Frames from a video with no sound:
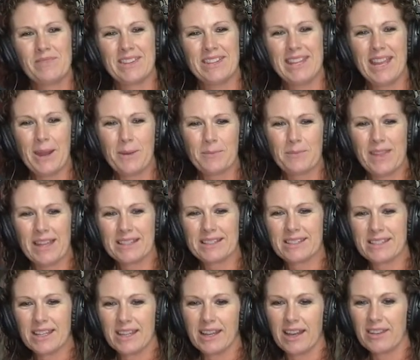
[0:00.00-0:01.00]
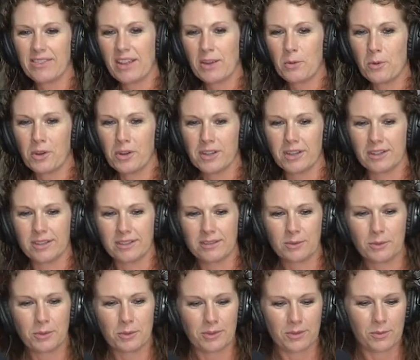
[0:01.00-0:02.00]
Yep. That's. I think
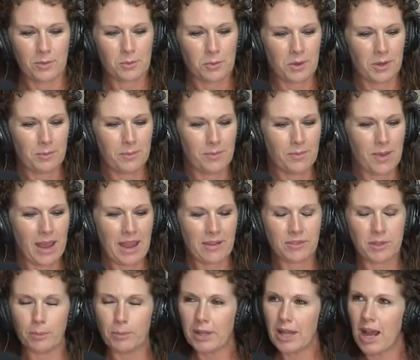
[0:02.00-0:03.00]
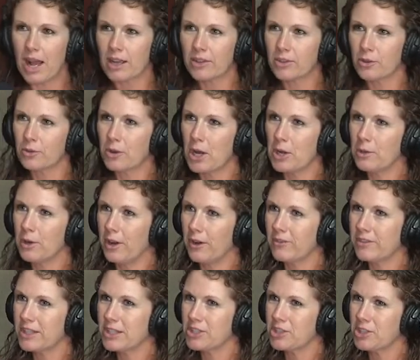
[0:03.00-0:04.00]
we may have to block the road
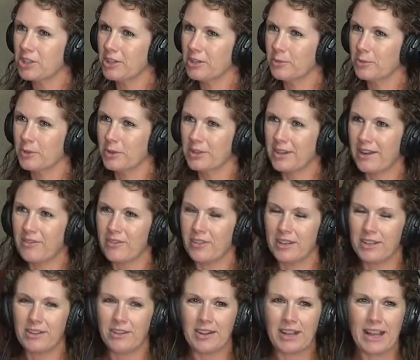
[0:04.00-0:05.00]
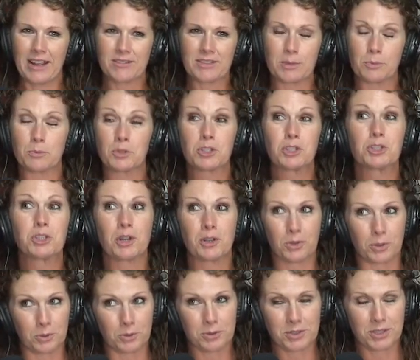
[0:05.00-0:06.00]
off this year, and we're definitely going to have some
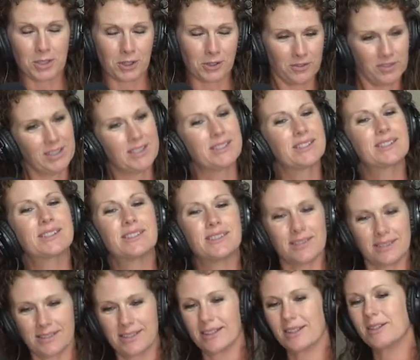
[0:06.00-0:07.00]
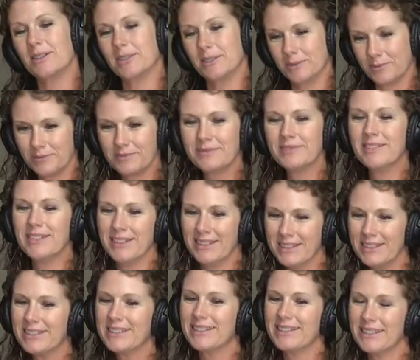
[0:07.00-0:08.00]
shuttle service. So,
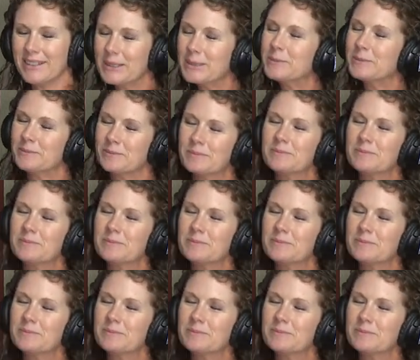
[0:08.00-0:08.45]
yeah.